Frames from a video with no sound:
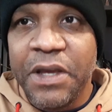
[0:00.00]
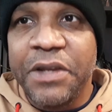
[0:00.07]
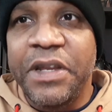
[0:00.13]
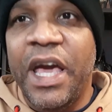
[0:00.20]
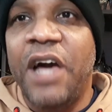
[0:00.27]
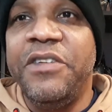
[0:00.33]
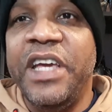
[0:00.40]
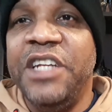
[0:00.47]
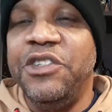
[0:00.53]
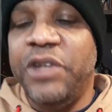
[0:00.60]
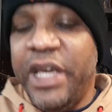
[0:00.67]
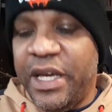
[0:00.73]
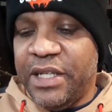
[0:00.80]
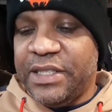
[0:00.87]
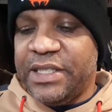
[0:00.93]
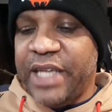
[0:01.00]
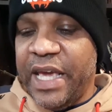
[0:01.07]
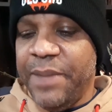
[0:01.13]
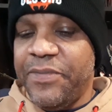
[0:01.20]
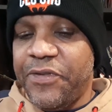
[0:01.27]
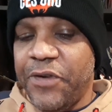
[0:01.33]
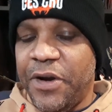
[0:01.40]
Nowadays, you can't
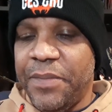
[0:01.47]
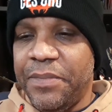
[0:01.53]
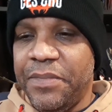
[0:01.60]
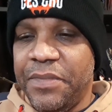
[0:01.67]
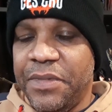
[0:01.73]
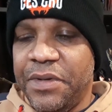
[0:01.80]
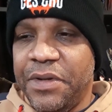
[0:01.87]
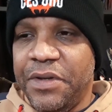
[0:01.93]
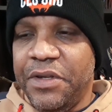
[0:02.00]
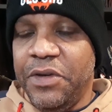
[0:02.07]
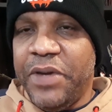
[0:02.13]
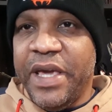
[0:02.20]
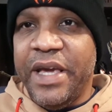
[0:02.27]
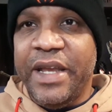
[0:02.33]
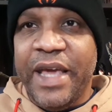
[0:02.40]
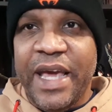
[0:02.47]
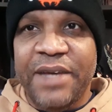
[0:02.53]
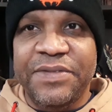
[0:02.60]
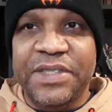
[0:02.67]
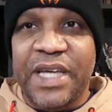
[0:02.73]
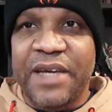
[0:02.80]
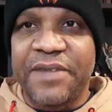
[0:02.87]
escape from, you can't
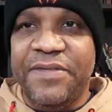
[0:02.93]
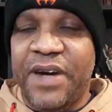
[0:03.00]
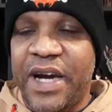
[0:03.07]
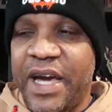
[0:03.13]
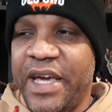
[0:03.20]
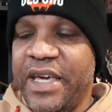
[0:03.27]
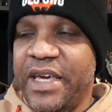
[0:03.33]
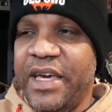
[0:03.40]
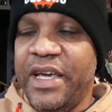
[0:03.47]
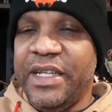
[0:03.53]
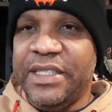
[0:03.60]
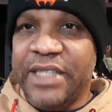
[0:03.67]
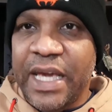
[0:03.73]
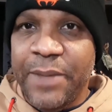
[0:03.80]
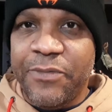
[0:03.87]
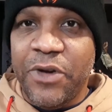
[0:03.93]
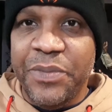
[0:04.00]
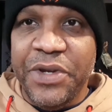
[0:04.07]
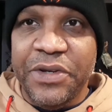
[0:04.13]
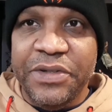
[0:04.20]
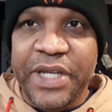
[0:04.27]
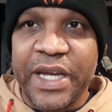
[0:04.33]
have sci-fi and escape from
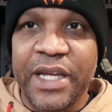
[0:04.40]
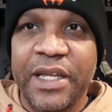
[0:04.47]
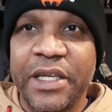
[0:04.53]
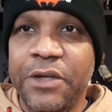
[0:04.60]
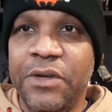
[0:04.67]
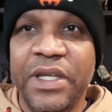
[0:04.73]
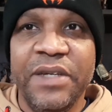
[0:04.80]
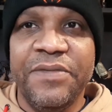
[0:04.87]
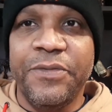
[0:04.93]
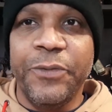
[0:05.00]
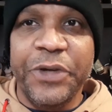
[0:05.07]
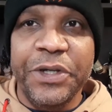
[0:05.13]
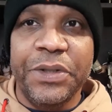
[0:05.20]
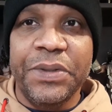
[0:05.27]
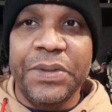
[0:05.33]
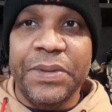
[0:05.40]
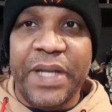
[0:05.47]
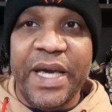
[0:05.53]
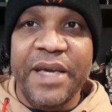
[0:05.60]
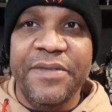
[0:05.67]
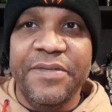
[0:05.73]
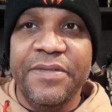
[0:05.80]
your daily. You live real
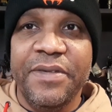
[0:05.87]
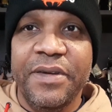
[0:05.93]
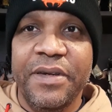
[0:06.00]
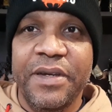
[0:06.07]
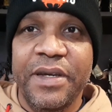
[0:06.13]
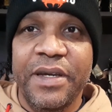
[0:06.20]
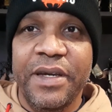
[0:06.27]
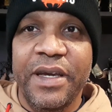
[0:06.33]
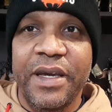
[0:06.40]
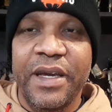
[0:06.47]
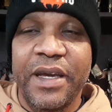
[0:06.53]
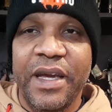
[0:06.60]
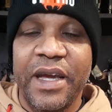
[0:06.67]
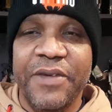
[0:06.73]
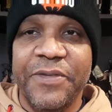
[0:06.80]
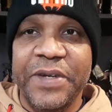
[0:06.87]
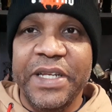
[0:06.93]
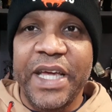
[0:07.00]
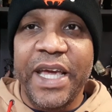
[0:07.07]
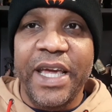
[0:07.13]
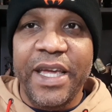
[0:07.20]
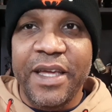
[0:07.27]
life every
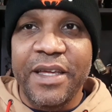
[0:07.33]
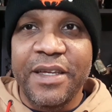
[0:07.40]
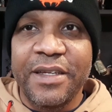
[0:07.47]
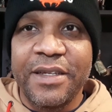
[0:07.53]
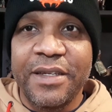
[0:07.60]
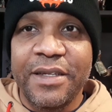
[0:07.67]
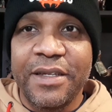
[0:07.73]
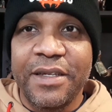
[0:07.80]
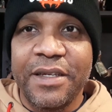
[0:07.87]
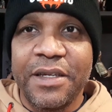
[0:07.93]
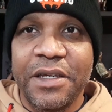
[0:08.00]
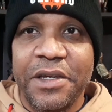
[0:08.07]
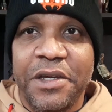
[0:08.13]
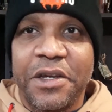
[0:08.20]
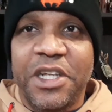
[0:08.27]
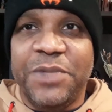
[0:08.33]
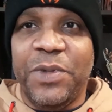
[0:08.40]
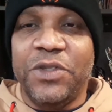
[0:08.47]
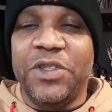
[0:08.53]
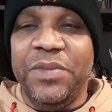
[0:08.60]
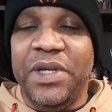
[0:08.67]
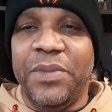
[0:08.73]
day. You're
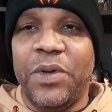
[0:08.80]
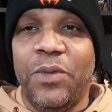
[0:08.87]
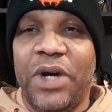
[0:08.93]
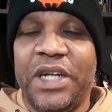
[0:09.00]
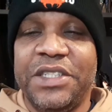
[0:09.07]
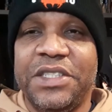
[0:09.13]
supposed to be able to watch